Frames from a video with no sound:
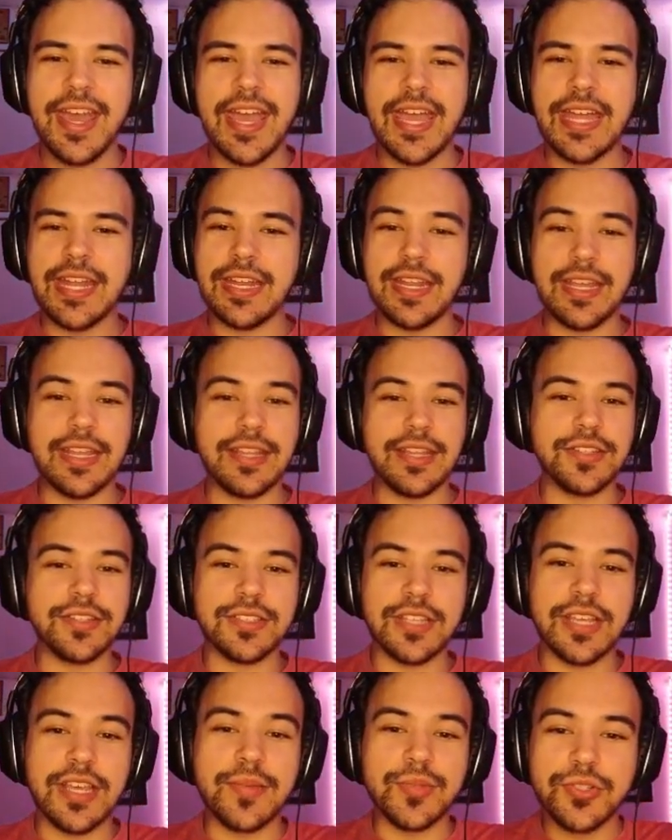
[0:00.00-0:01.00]
And in the
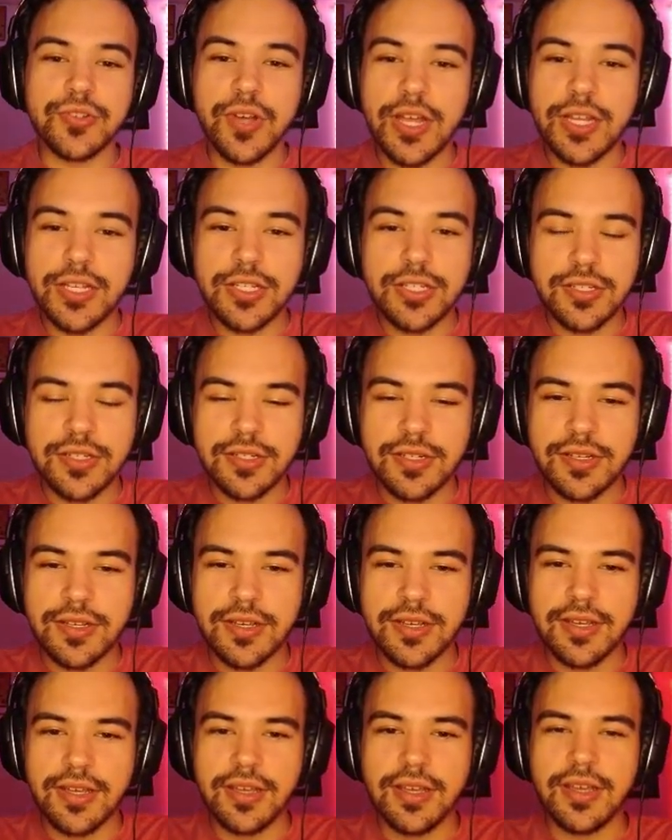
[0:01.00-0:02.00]
same stretch,
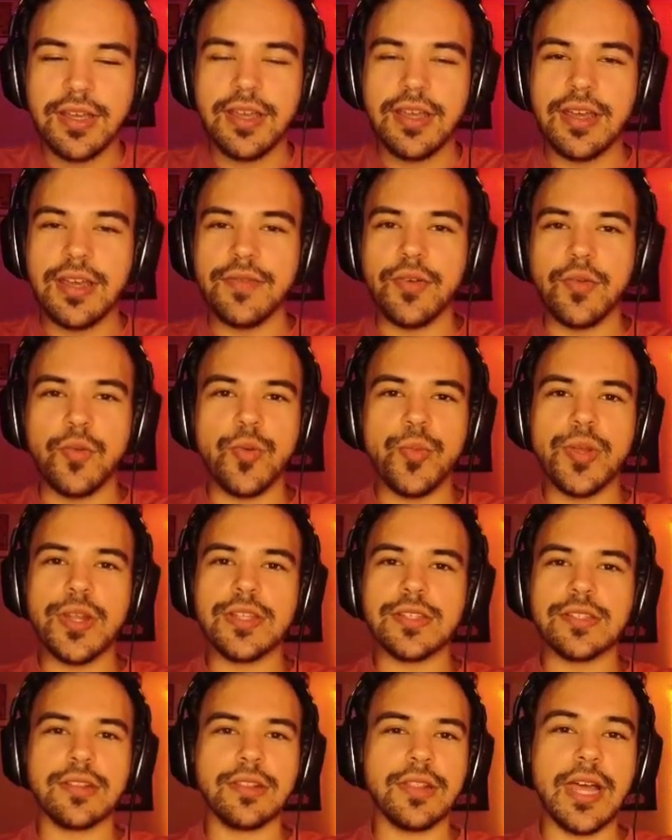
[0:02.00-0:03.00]
if a woman
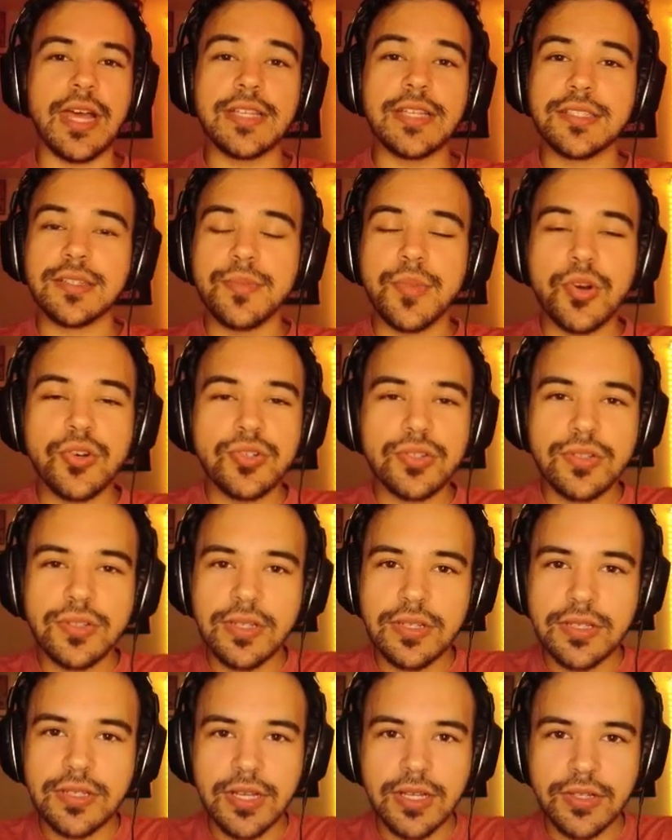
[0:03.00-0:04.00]
is less
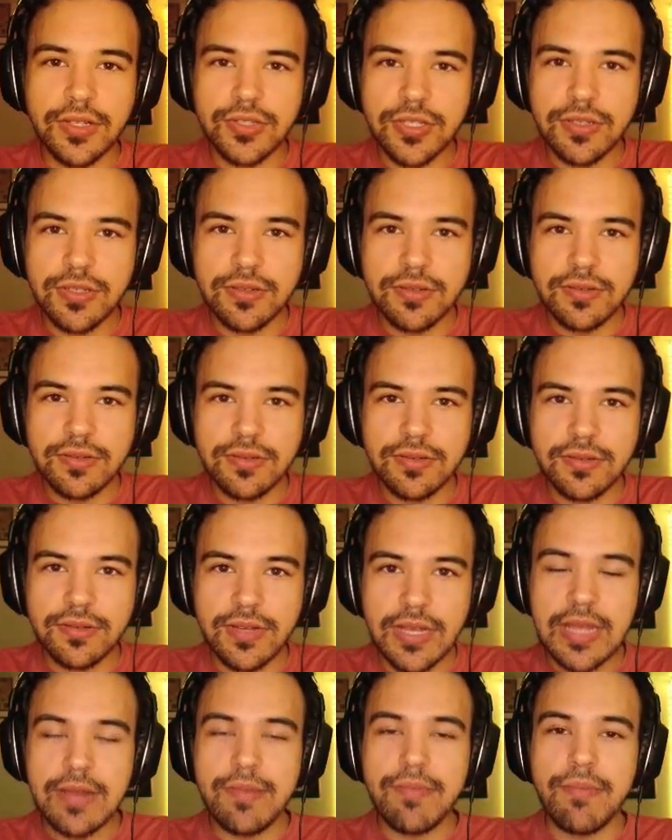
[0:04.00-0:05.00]
emotionally intelligent,
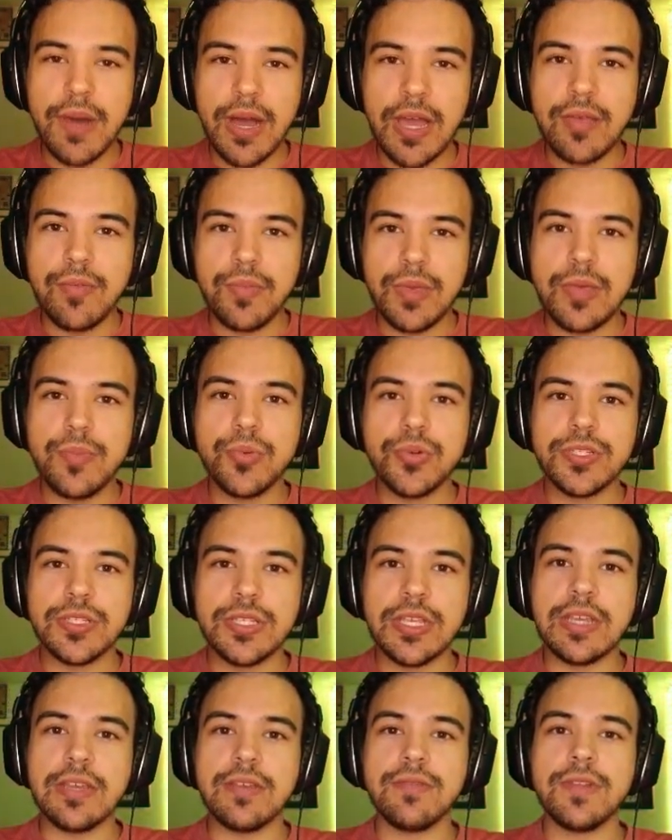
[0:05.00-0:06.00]
it might be
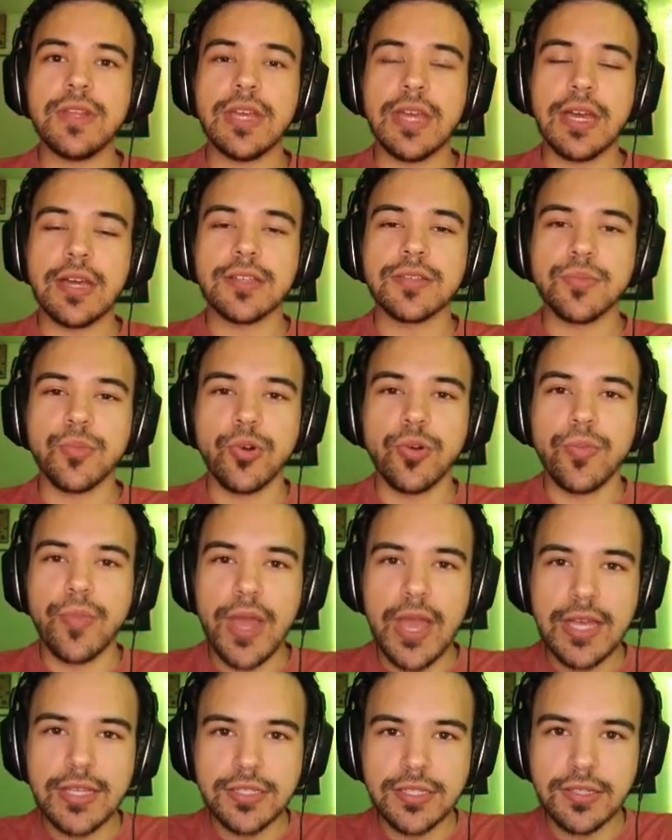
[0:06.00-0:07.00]
perceived as more
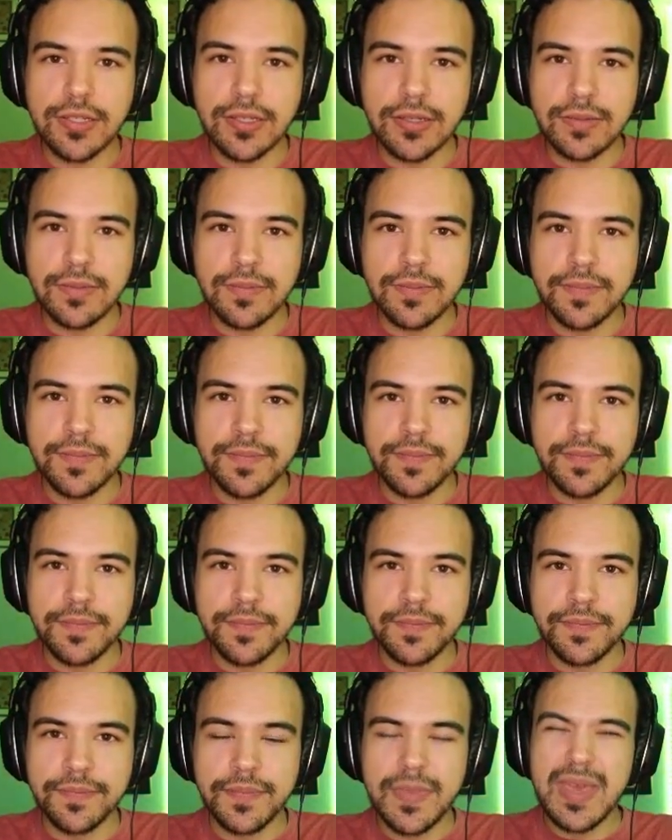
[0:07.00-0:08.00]
masculine.
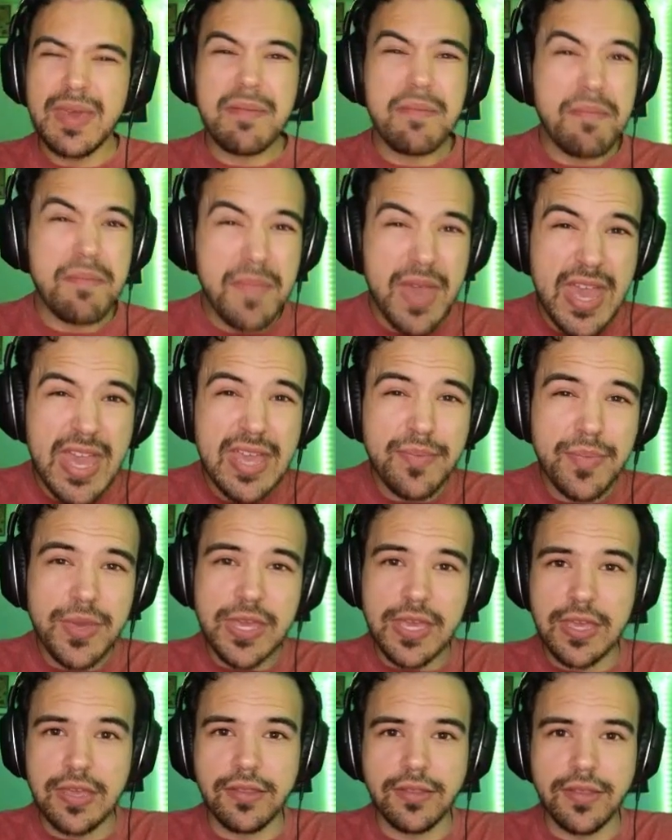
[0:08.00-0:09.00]

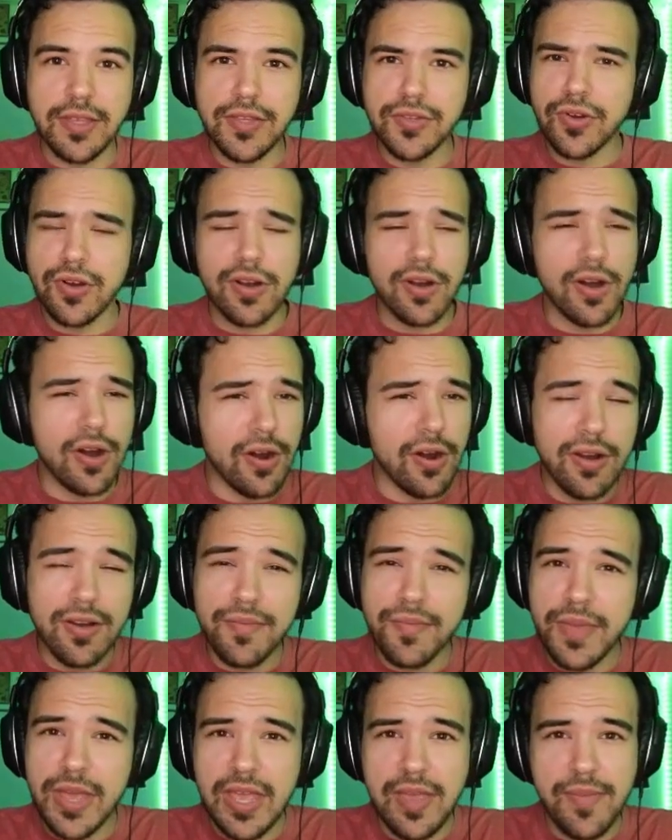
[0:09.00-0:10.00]
Maybe. These are
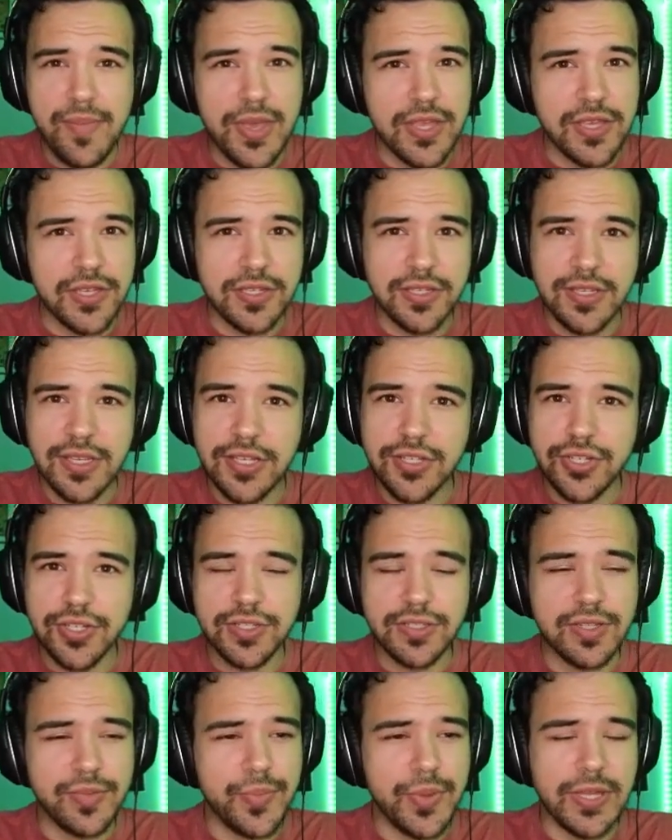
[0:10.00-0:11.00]
hard maybes. It
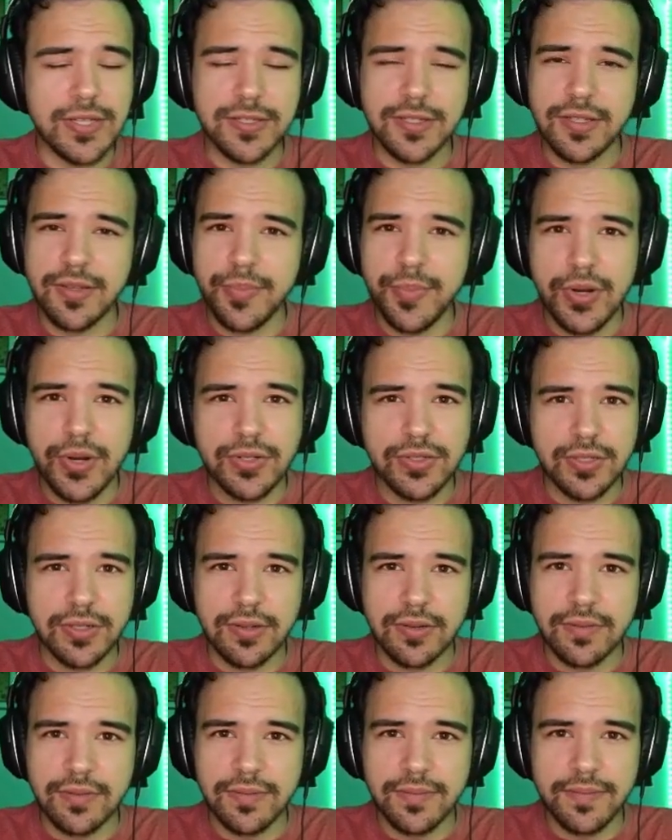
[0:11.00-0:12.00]
just depends on the
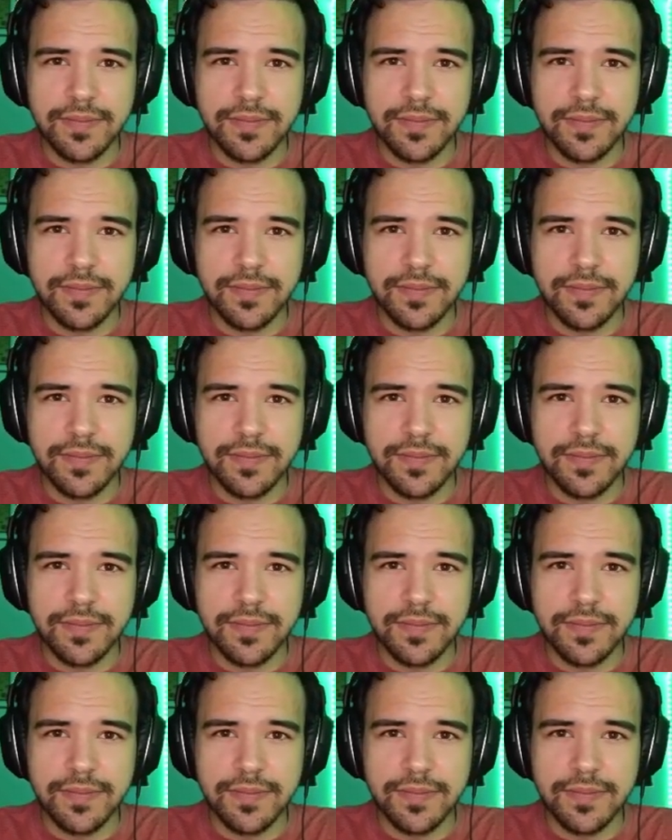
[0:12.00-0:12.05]
person.